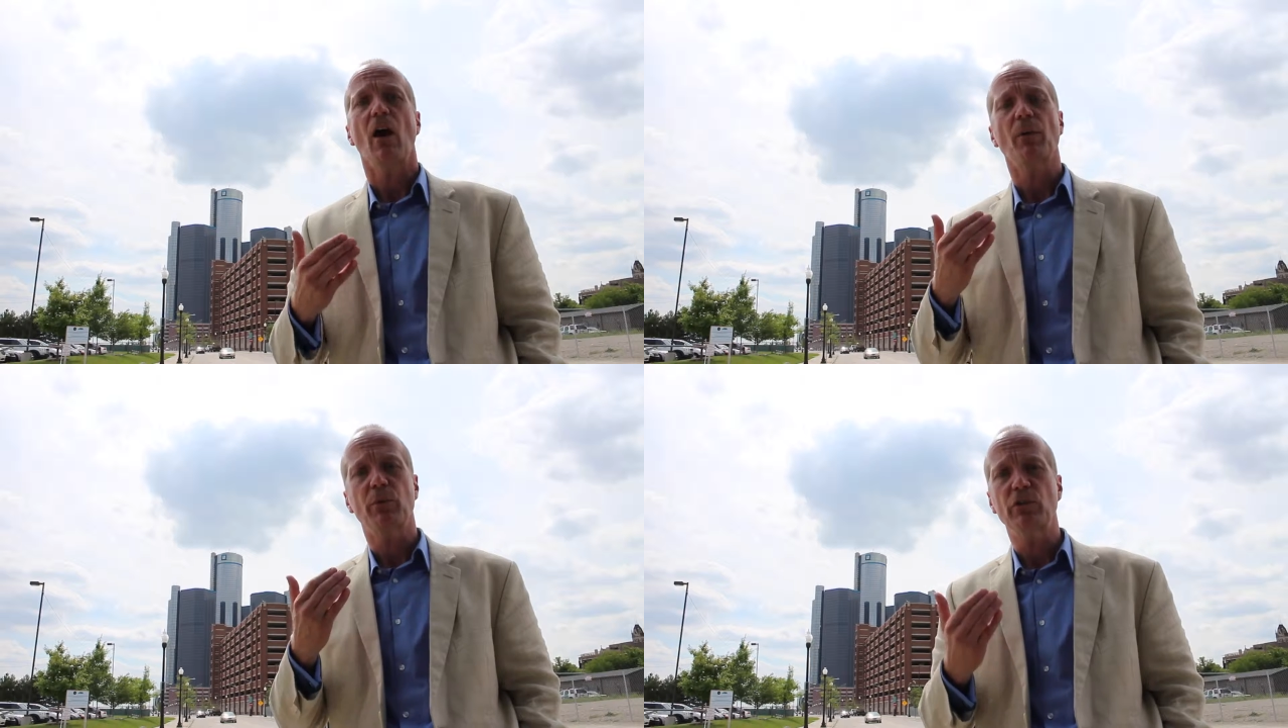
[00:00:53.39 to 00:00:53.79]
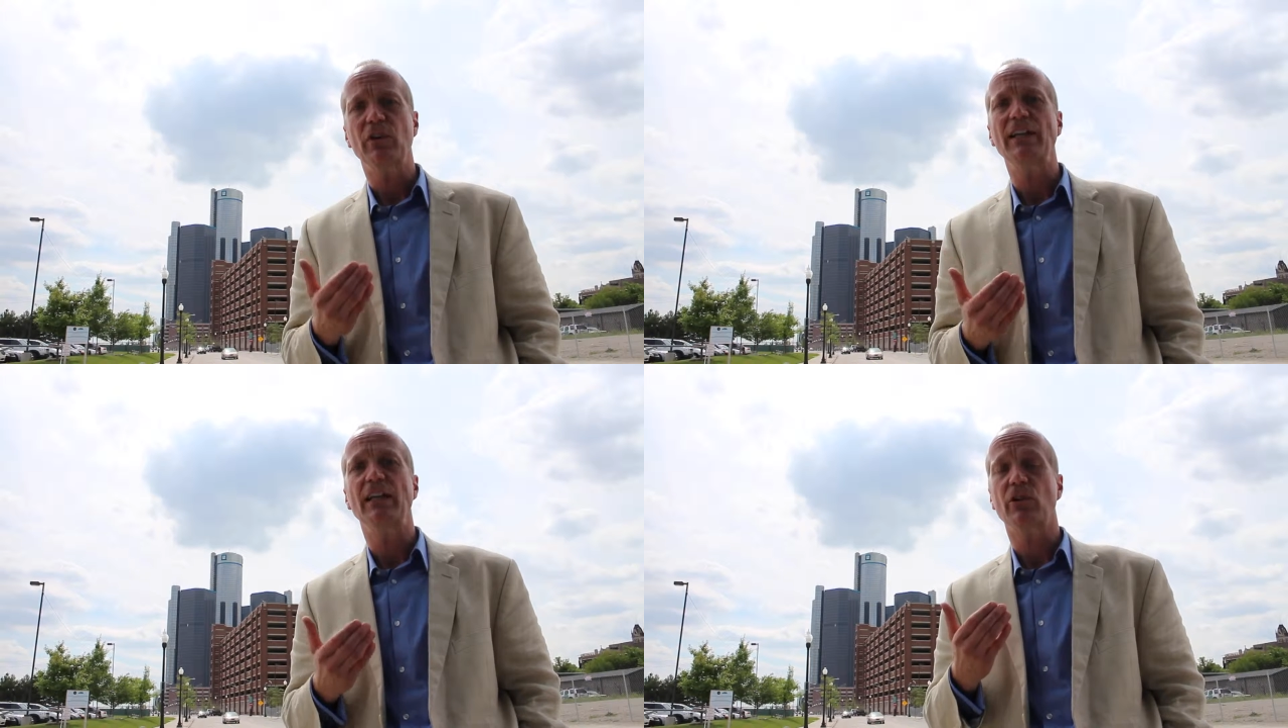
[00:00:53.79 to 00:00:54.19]
are
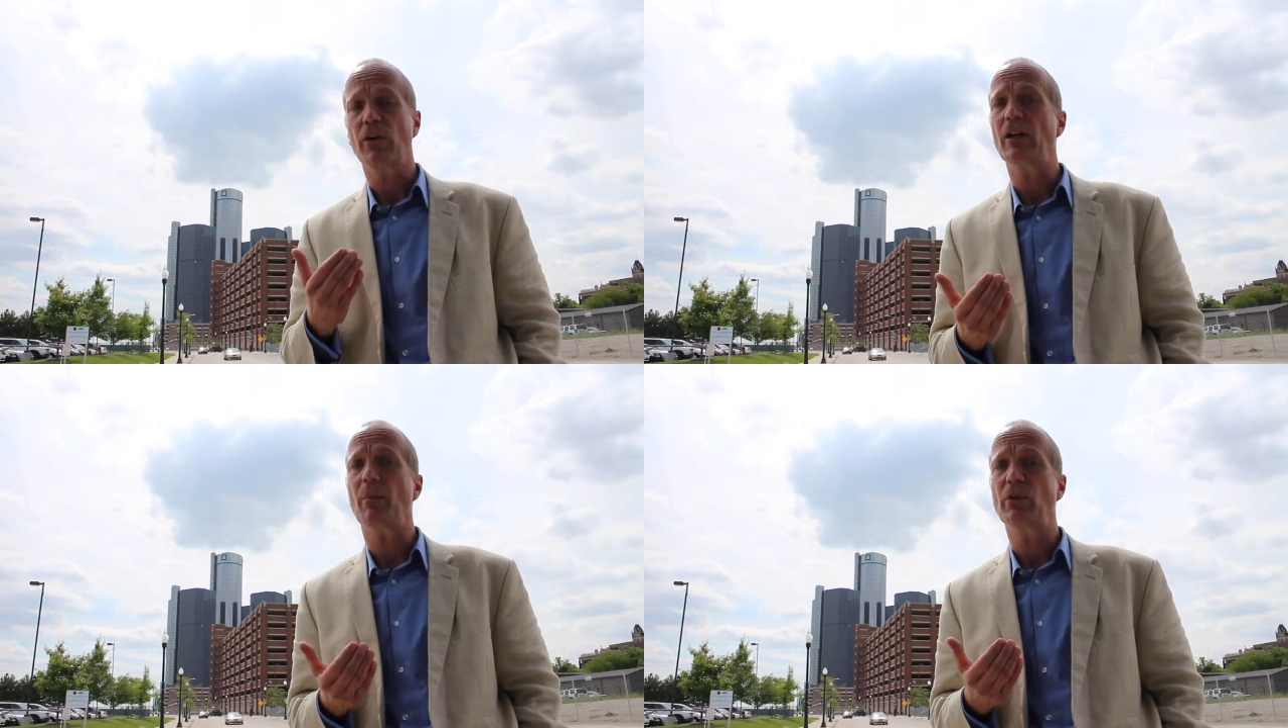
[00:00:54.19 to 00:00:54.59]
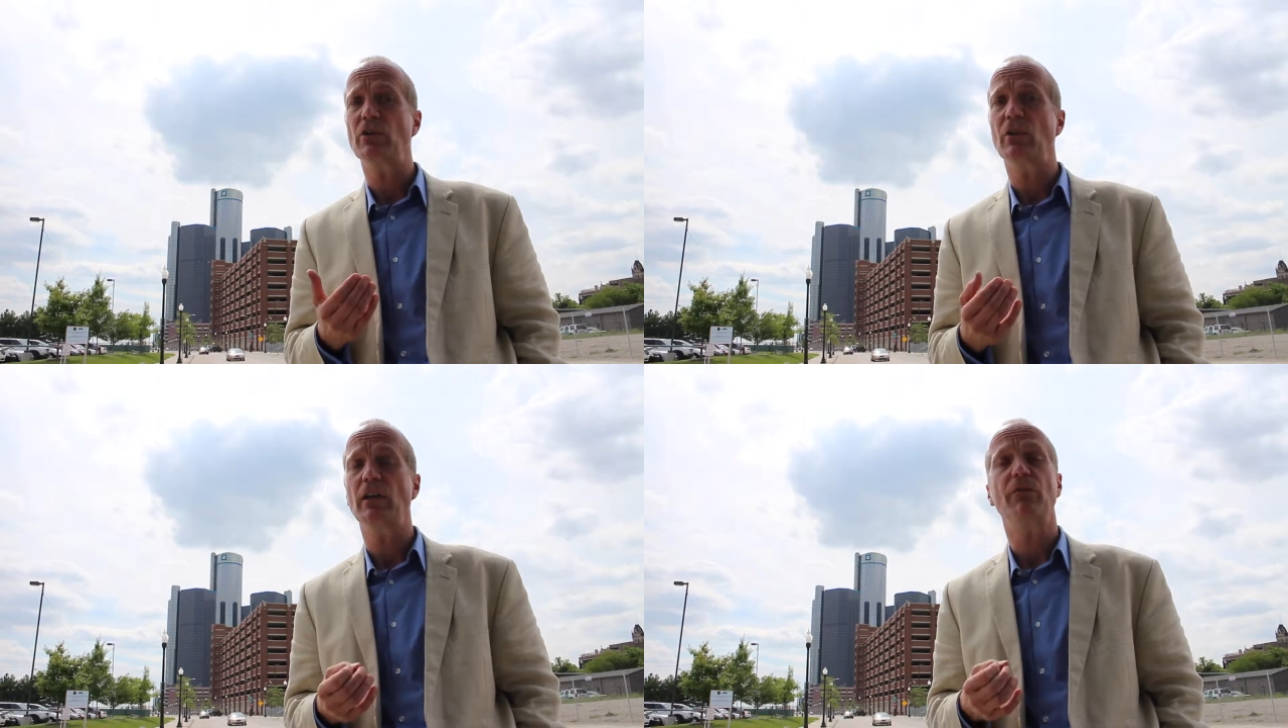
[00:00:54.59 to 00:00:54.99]
presenting a great
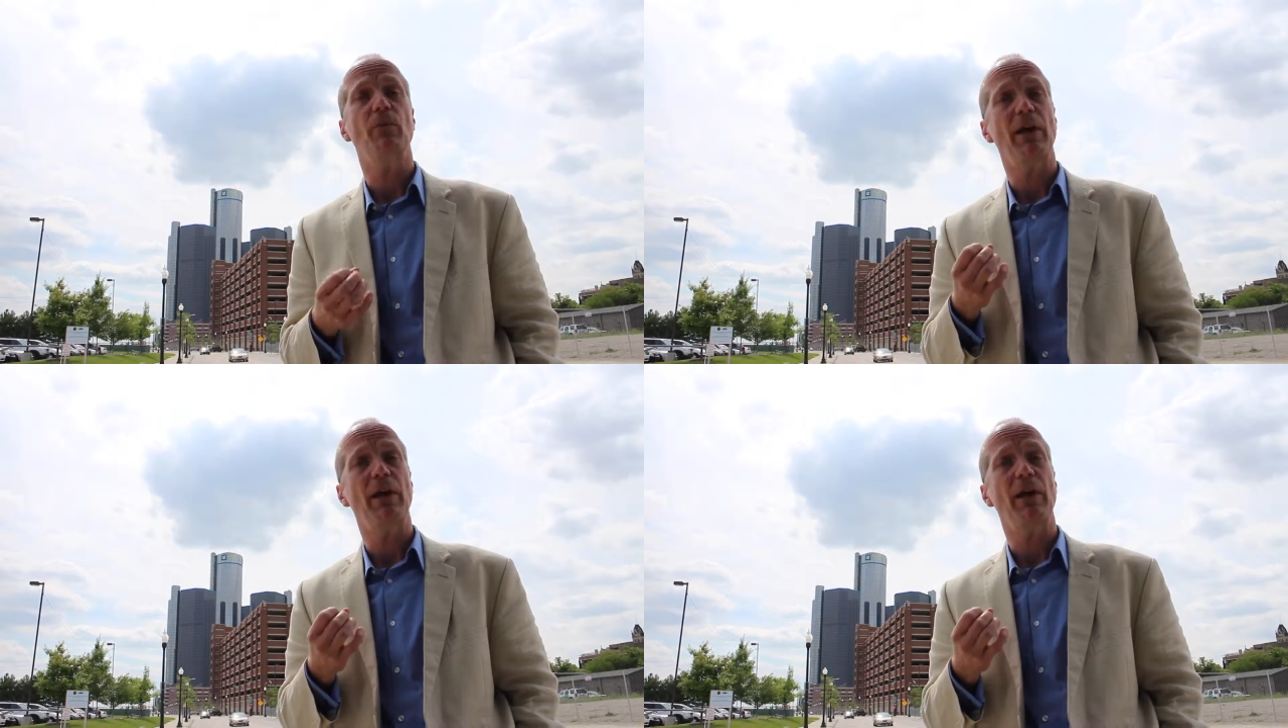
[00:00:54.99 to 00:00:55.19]
opportunity for